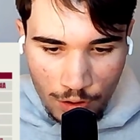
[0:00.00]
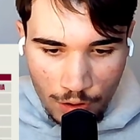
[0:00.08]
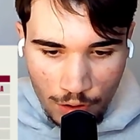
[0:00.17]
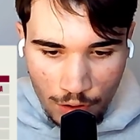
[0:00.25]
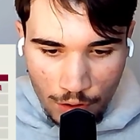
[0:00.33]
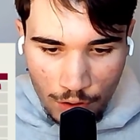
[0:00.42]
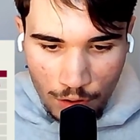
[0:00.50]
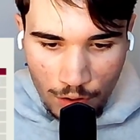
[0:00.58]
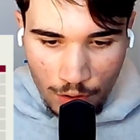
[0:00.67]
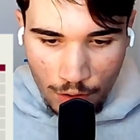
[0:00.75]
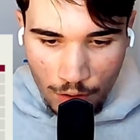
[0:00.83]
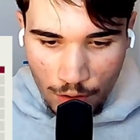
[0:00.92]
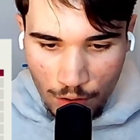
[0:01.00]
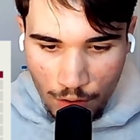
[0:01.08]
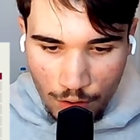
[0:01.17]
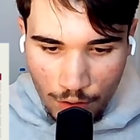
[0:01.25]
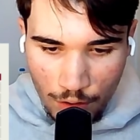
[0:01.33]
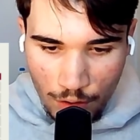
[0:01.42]

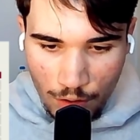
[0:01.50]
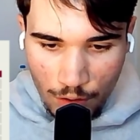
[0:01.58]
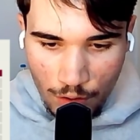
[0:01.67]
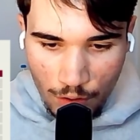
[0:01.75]
No one is speaking in this clip.